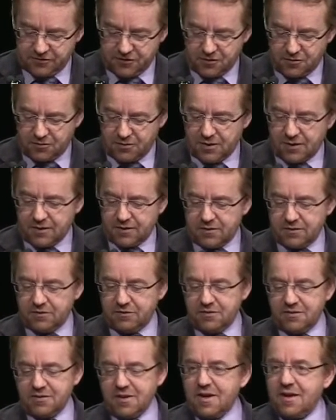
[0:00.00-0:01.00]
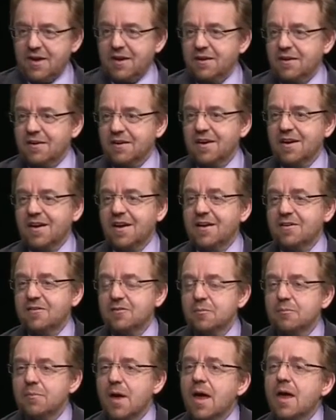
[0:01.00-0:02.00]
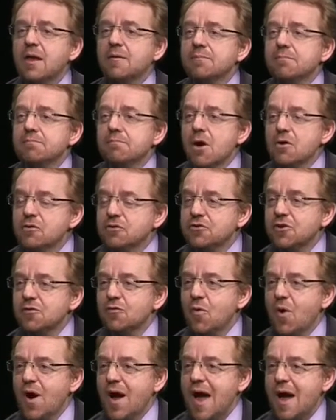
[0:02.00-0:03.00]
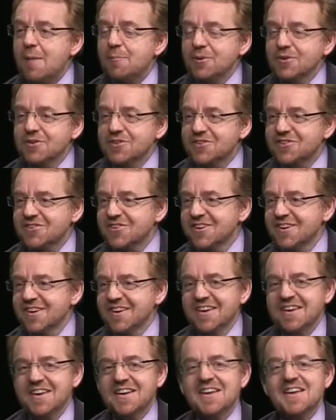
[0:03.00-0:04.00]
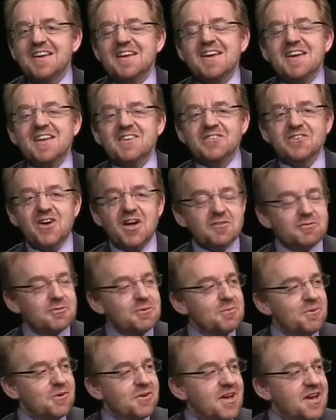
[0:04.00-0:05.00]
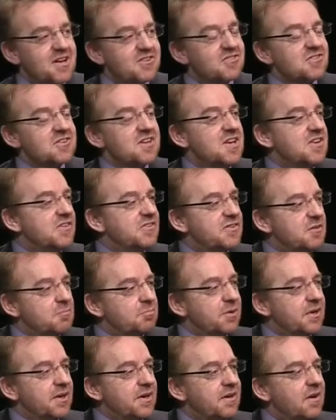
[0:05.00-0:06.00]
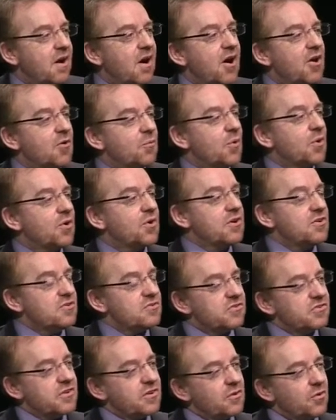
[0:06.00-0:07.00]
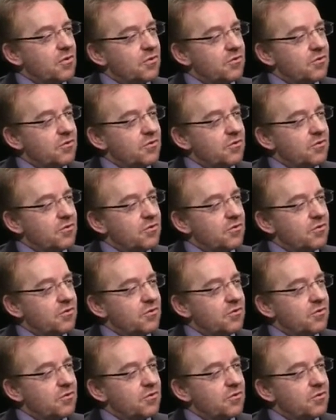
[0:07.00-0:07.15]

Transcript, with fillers: So yeah, this uh, and and most of what happens in science communication is simply hard work where you just get